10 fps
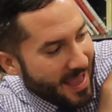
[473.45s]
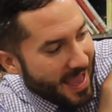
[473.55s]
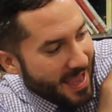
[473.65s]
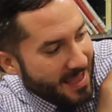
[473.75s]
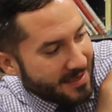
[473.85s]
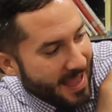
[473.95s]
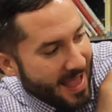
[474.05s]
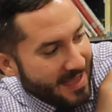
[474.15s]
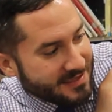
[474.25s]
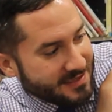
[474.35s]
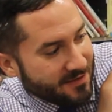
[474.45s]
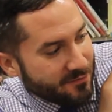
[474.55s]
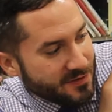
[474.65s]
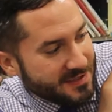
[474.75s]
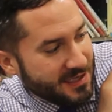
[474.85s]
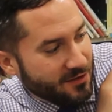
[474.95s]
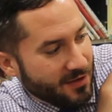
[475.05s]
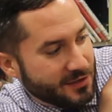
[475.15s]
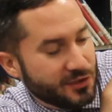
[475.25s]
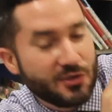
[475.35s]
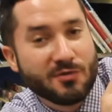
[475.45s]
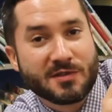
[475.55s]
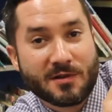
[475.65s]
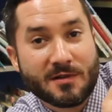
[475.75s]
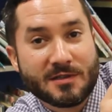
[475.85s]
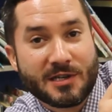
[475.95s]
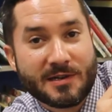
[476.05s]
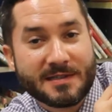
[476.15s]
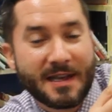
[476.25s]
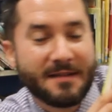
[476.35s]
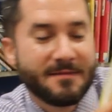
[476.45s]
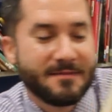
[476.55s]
and S for Siegel and Schuster, Jerry said.